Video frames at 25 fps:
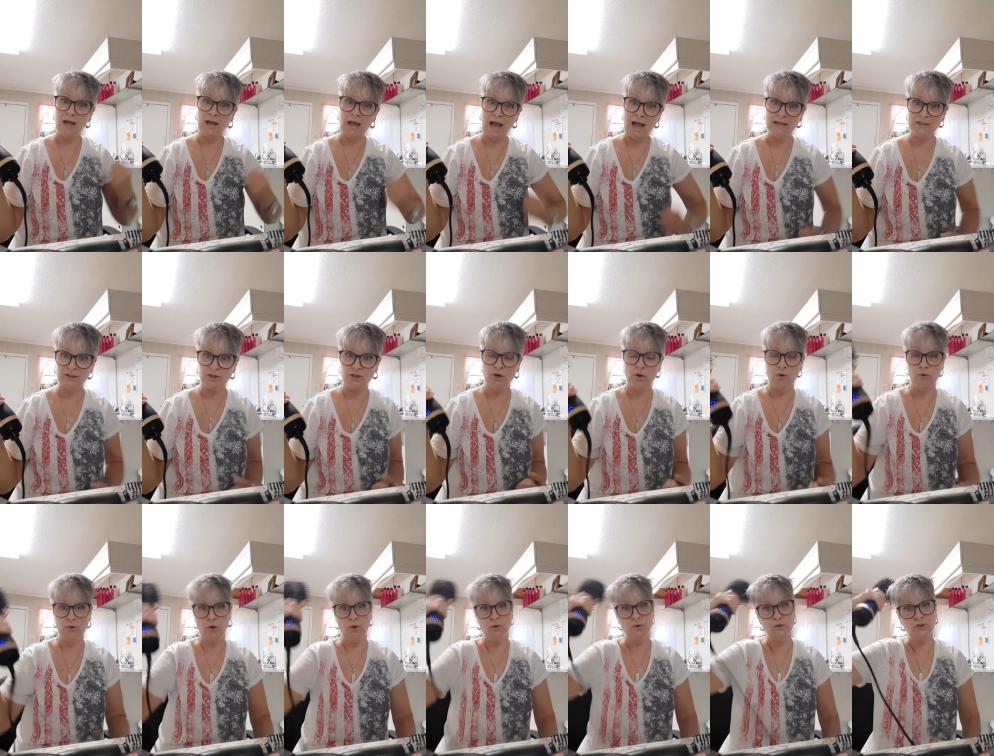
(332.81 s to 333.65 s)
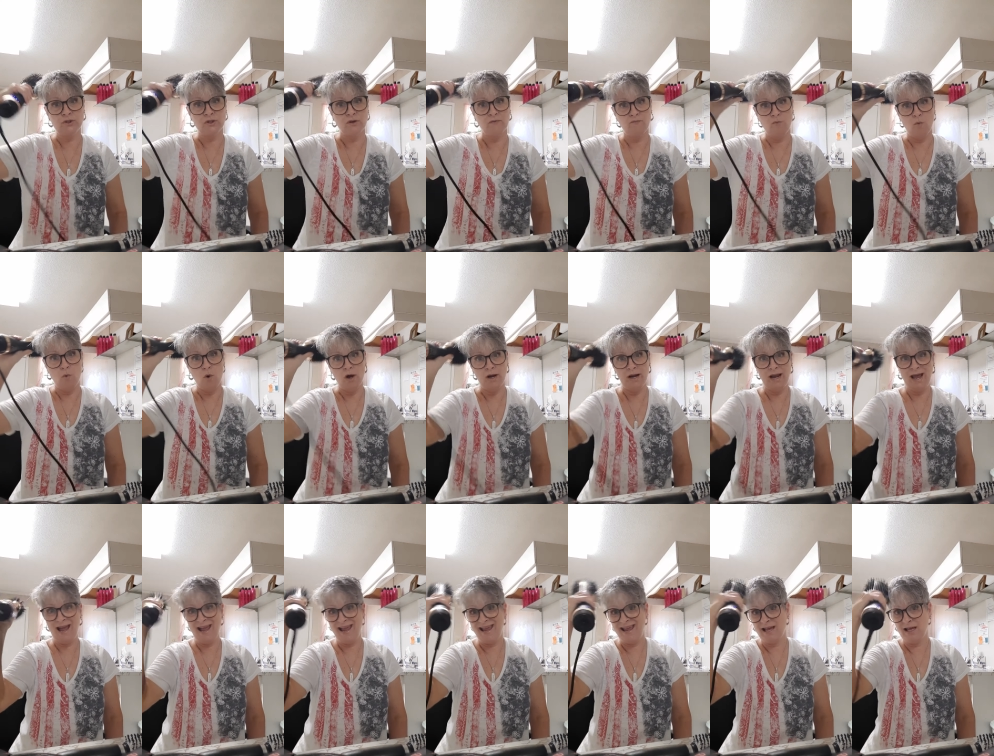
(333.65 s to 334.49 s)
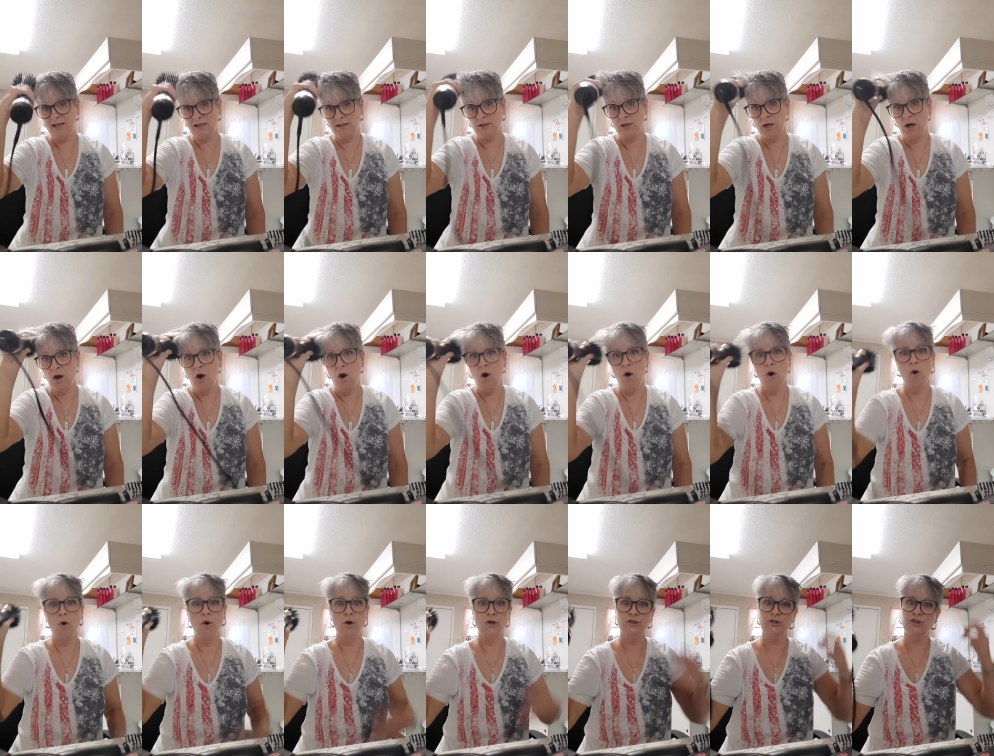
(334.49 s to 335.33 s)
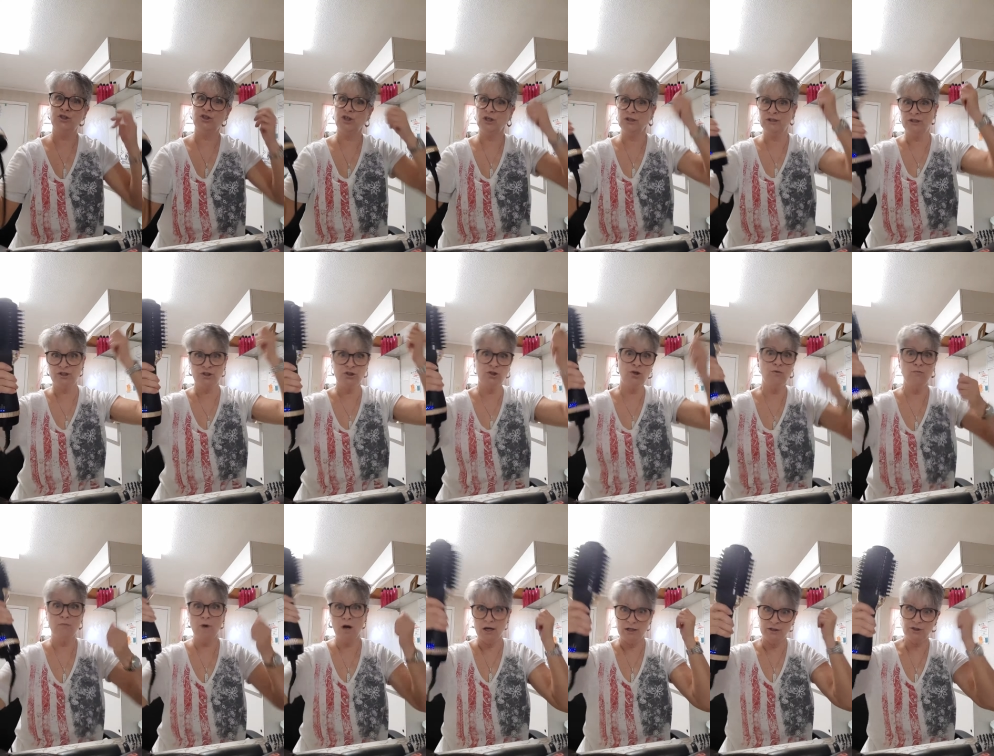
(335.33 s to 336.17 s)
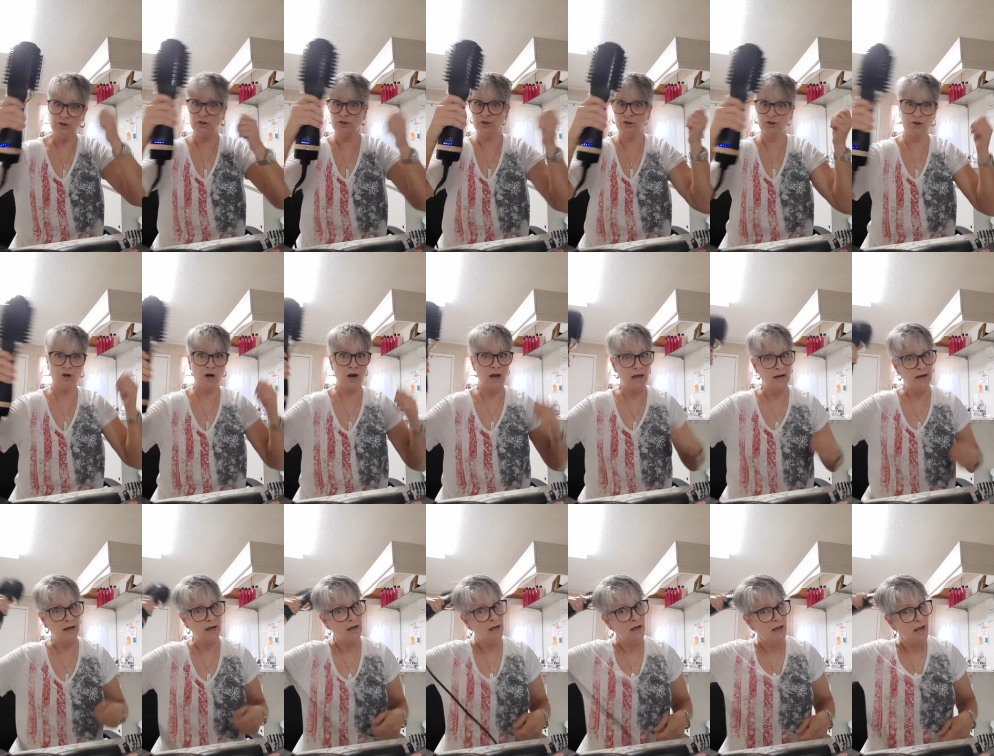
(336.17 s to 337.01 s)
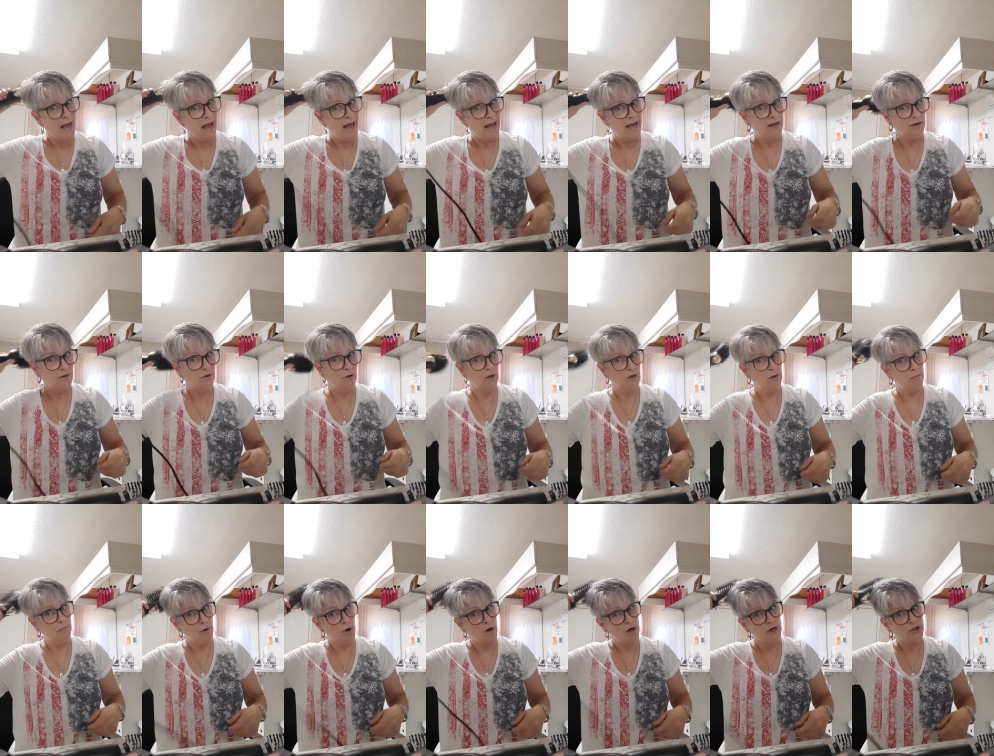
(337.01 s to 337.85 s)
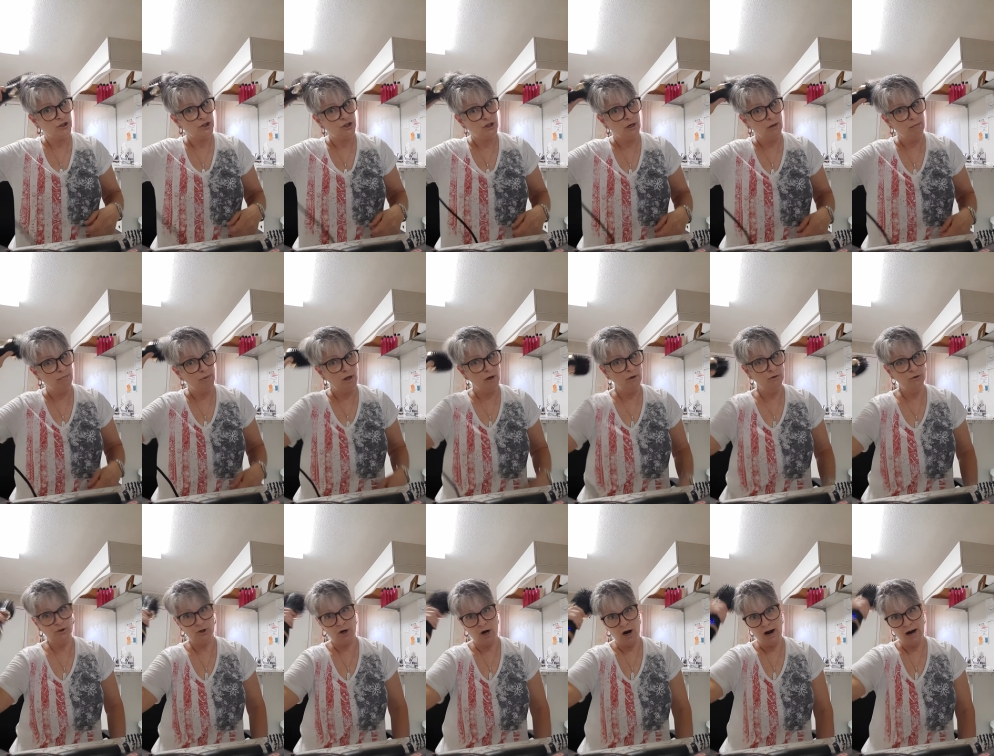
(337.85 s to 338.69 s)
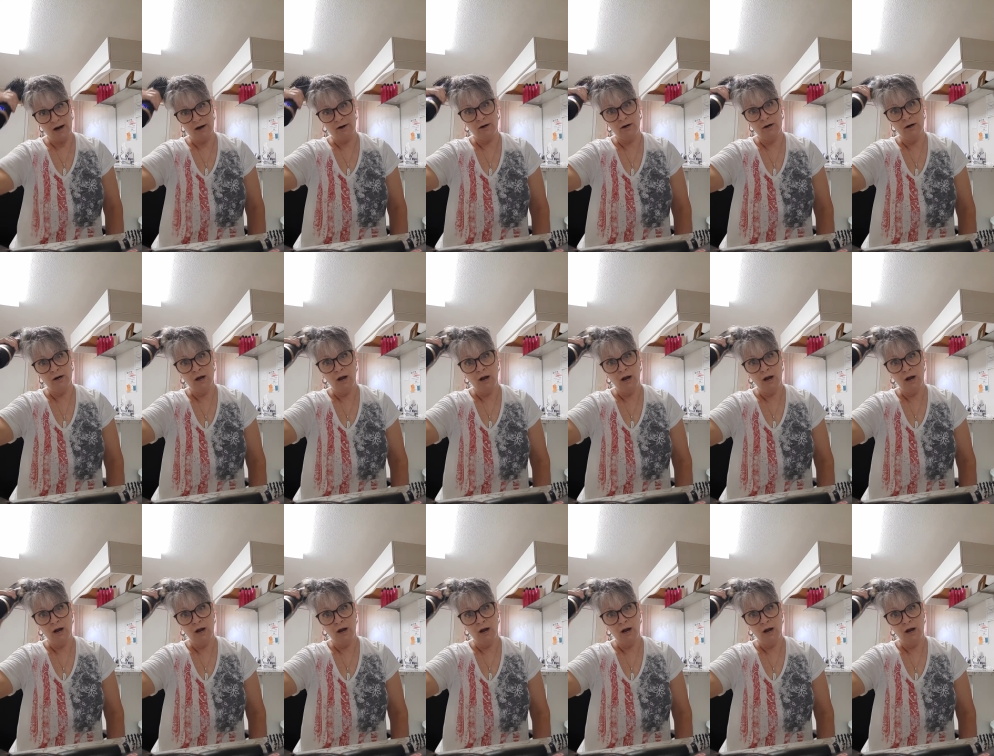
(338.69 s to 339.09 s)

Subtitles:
has no use of one hand or it's just too much to try to handle a brush and a blow dryer.